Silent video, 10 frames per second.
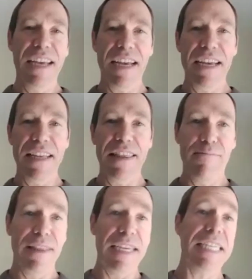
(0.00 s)
and
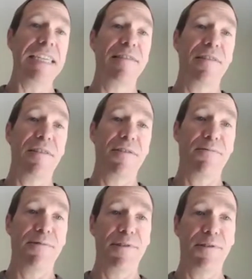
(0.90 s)
that when they did start to
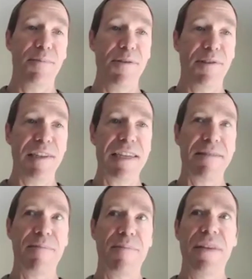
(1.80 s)
resume using
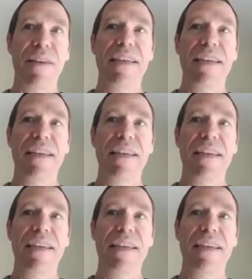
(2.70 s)
it,